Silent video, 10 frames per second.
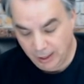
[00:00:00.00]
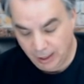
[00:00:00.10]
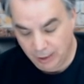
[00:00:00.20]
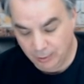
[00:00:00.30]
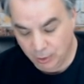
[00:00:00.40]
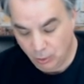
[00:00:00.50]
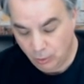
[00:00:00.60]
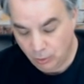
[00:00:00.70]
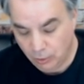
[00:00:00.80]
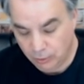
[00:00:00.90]
And the
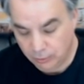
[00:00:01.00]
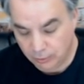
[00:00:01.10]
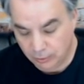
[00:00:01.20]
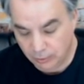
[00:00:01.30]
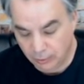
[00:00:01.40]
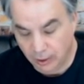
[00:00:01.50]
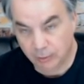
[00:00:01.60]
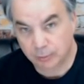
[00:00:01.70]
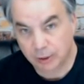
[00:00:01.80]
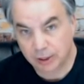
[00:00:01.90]
goal, and we'll
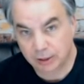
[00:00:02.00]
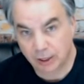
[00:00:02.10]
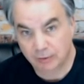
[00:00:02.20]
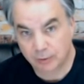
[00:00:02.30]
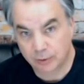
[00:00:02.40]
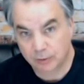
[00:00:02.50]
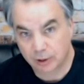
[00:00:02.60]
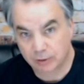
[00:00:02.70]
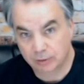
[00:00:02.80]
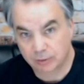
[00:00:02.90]
bring it
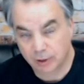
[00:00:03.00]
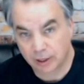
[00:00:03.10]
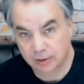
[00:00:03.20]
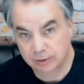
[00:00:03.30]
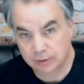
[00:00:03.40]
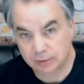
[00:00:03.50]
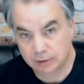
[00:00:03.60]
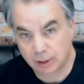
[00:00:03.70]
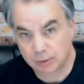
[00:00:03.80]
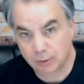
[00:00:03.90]
in
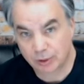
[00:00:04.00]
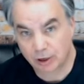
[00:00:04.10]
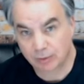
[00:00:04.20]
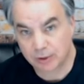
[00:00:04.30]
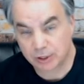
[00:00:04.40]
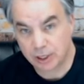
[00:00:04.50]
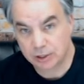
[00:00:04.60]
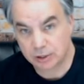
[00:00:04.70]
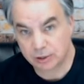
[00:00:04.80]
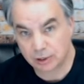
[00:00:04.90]
subsequent
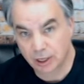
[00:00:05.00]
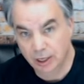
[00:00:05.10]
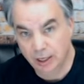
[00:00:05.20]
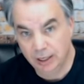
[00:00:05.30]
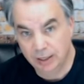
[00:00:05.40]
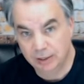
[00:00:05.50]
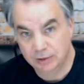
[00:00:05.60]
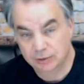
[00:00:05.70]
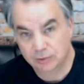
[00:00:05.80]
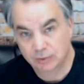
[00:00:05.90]
conversations,
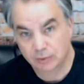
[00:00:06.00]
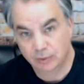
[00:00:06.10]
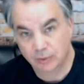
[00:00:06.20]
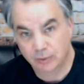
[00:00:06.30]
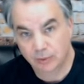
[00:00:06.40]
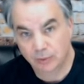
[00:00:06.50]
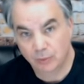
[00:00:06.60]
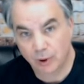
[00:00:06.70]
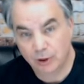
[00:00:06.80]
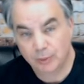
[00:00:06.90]
is
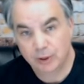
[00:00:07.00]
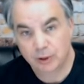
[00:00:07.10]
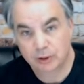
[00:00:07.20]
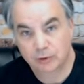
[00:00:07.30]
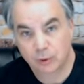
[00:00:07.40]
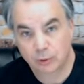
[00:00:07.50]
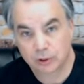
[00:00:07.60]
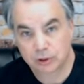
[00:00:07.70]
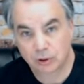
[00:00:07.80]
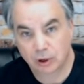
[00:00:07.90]
whether we're going to
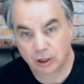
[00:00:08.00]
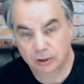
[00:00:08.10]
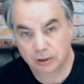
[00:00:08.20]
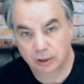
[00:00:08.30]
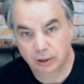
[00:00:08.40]
focus on